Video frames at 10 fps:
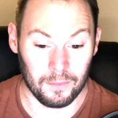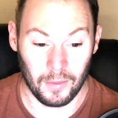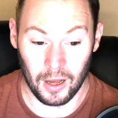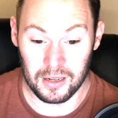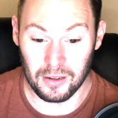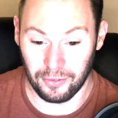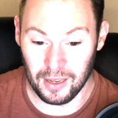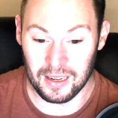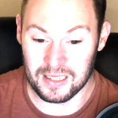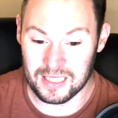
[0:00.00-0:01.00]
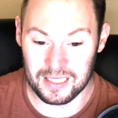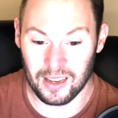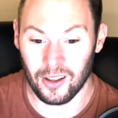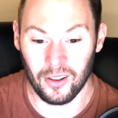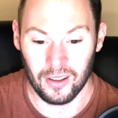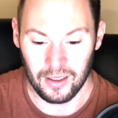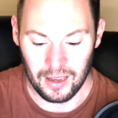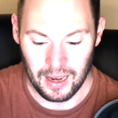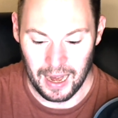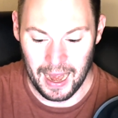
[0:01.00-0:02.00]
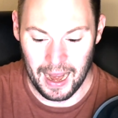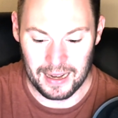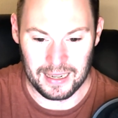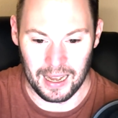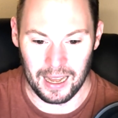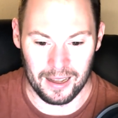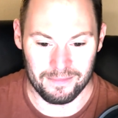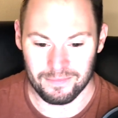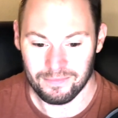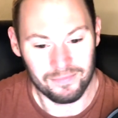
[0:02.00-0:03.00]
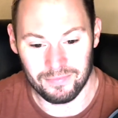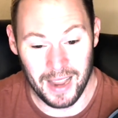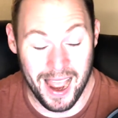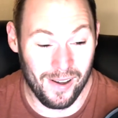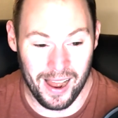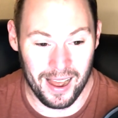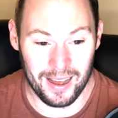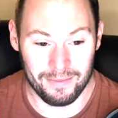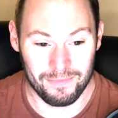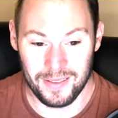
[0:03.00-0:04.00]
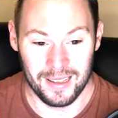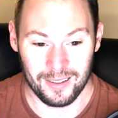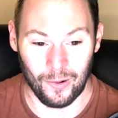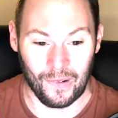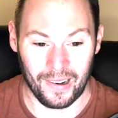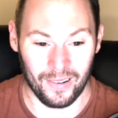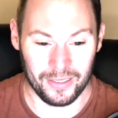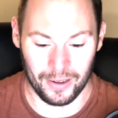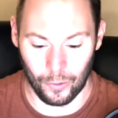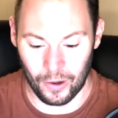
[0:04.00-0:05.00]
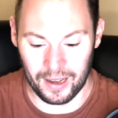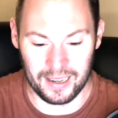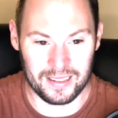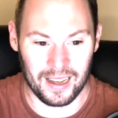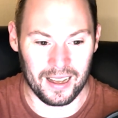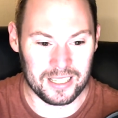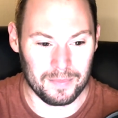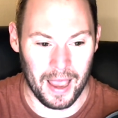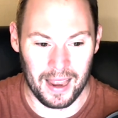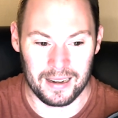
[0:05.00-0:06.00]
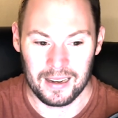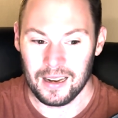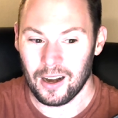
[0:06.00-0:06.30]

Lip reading: undefeated still. And now the Oregon Ducks, man,